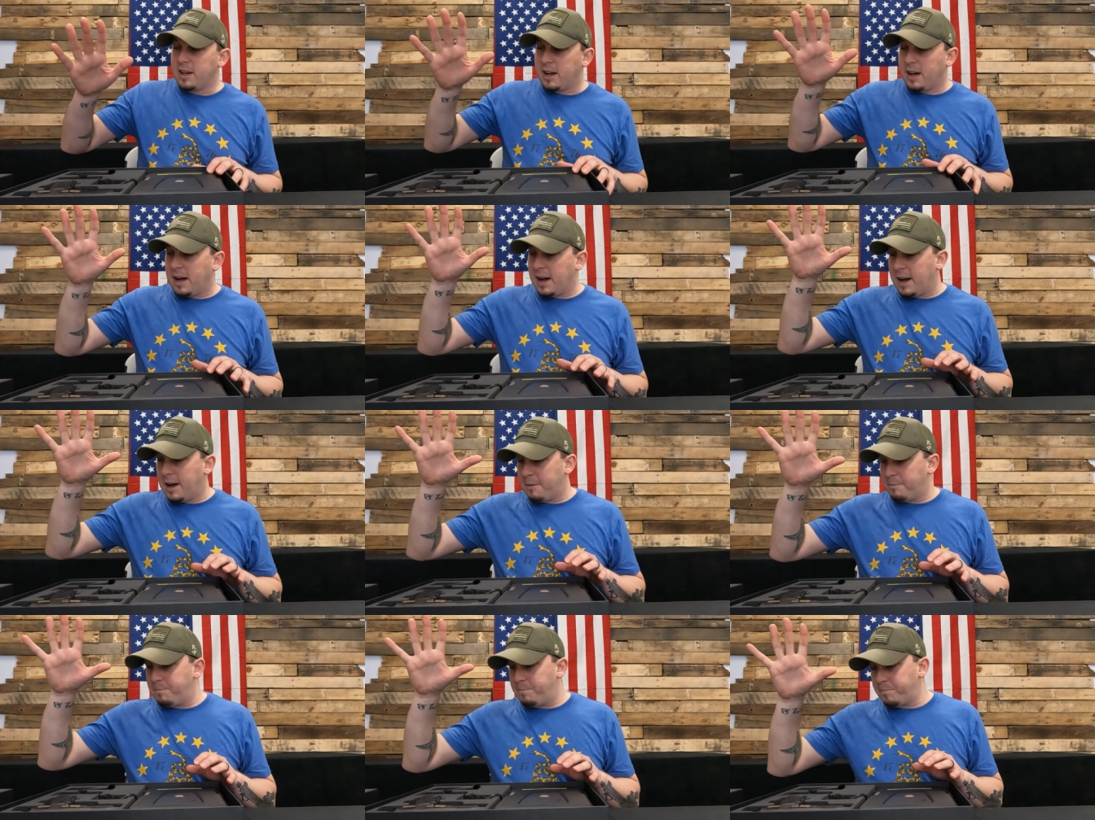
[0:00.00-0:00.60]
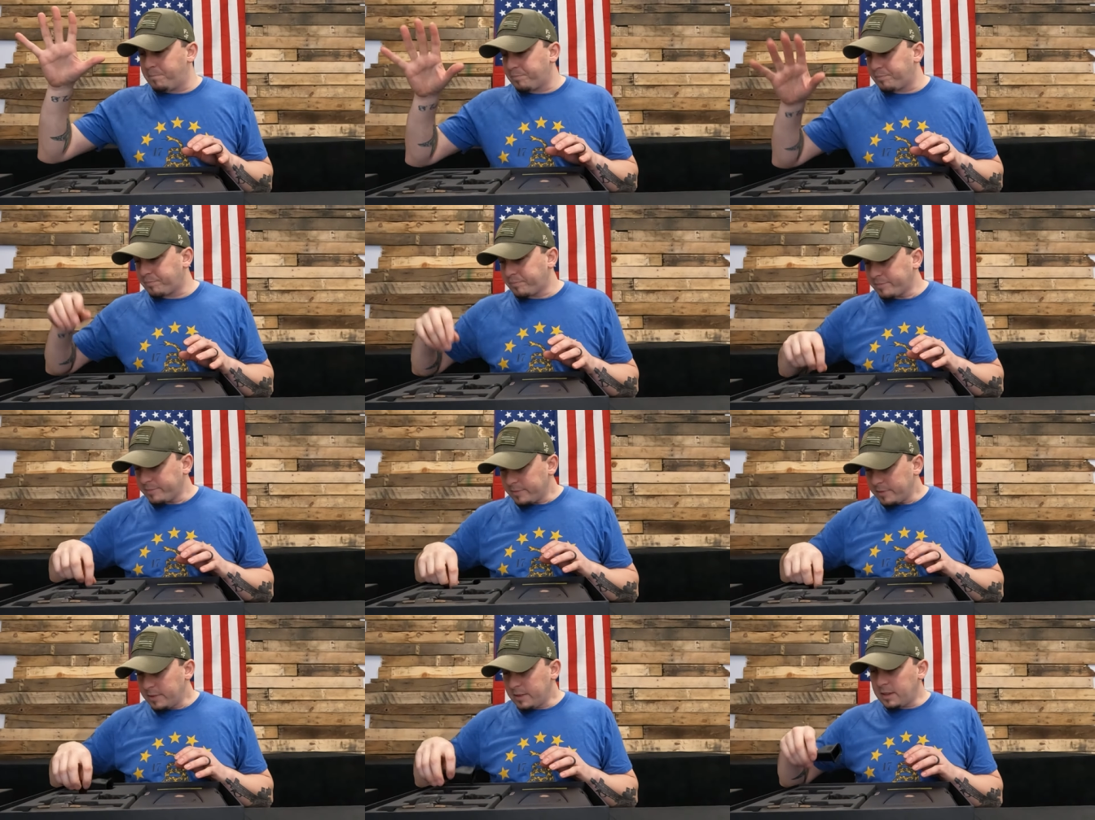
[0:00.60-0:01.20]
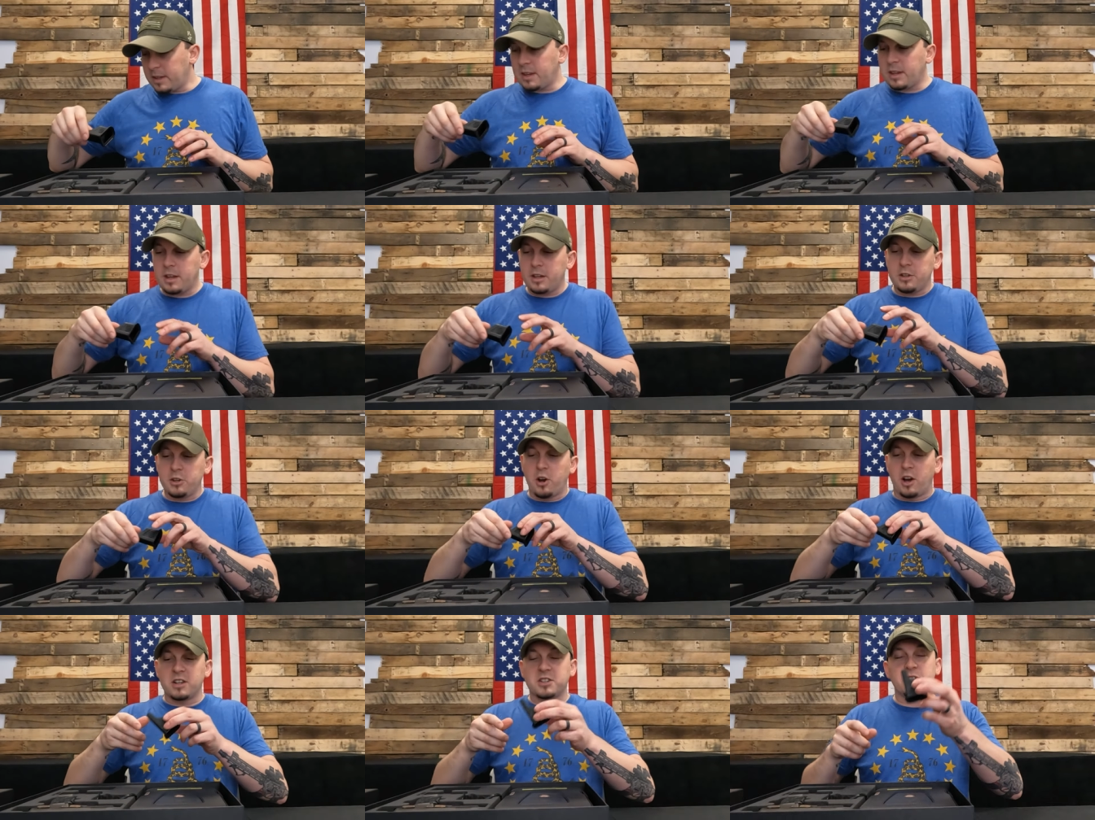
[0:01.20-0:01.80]
Um,
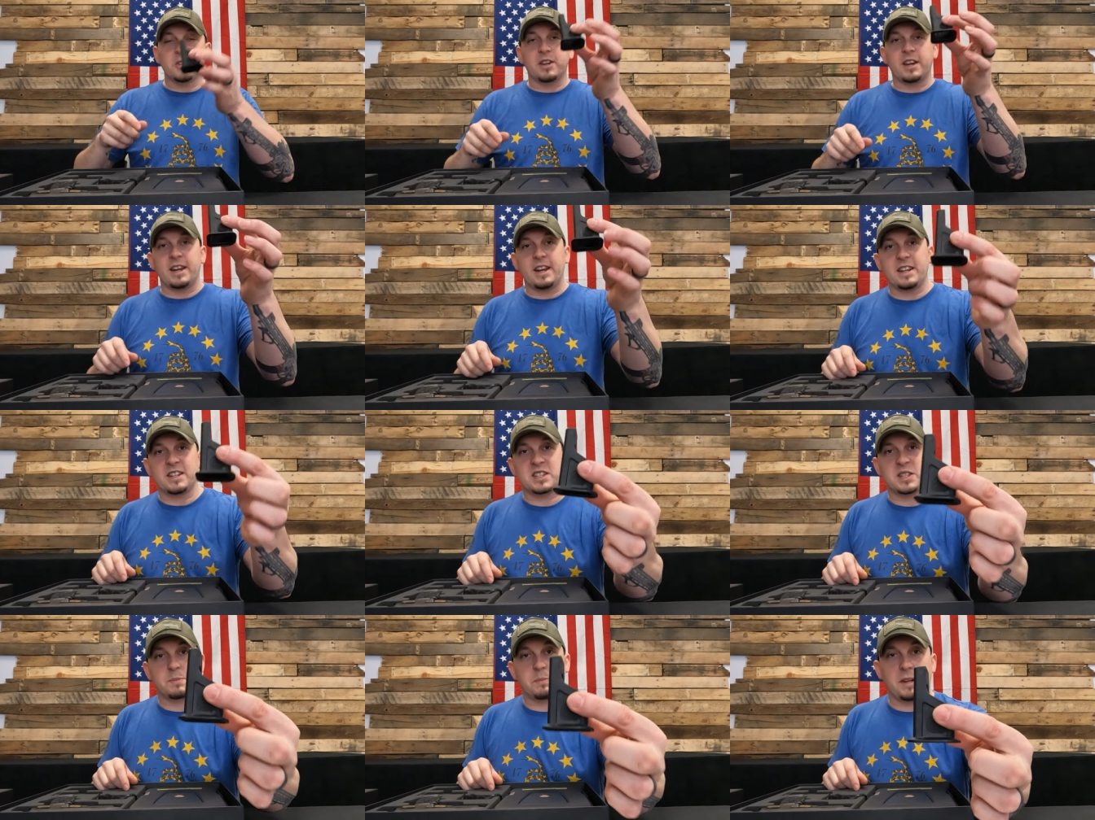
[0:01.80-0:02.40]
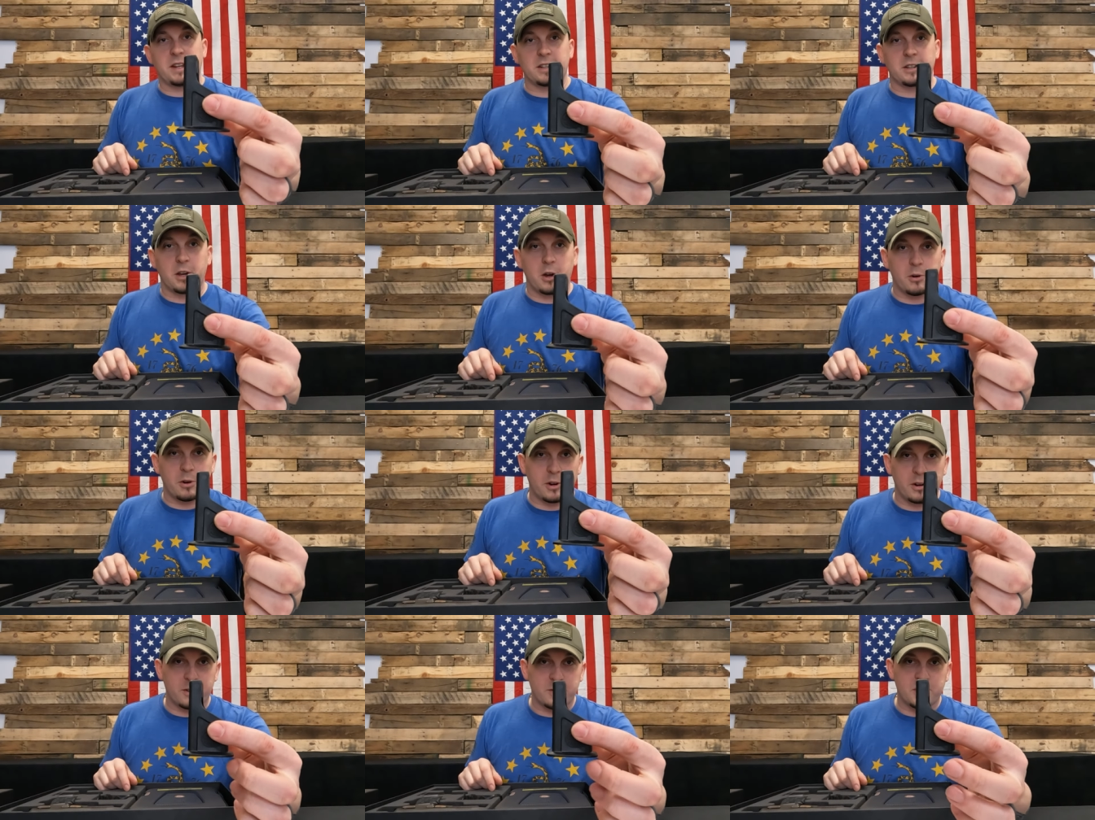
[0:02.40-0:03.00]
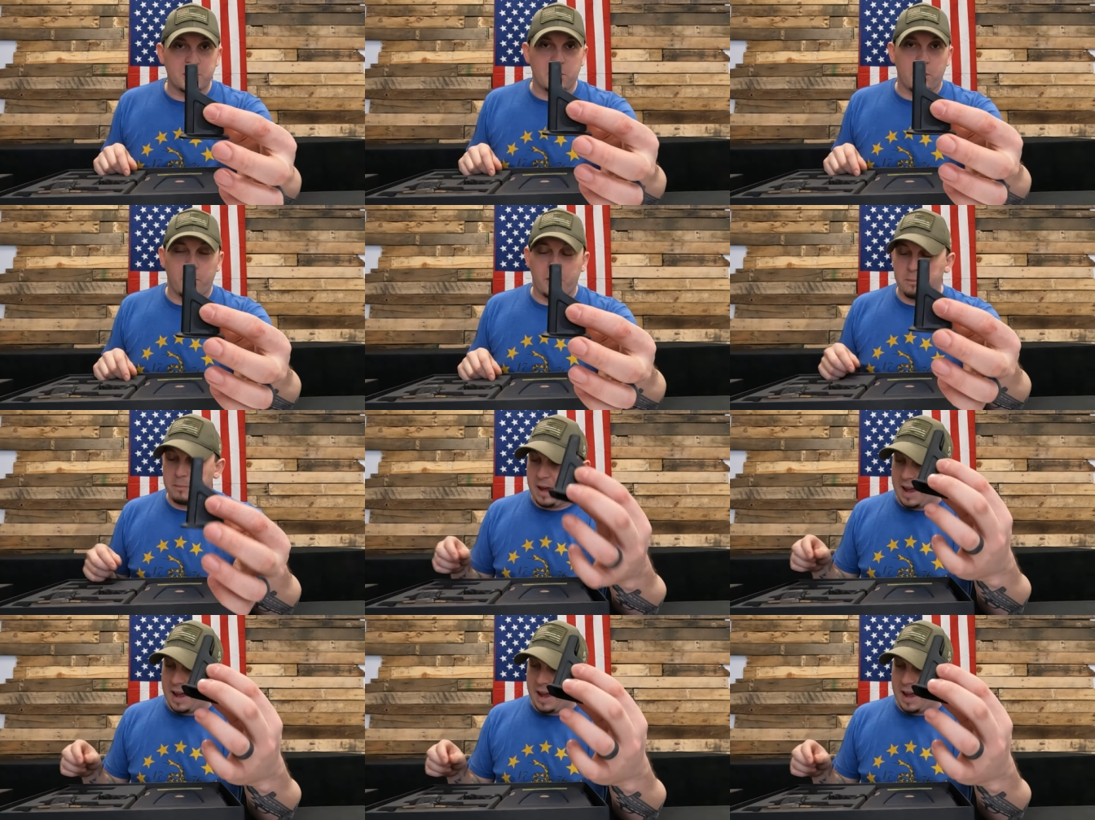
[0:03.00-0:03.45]
you also get a speed loader, so a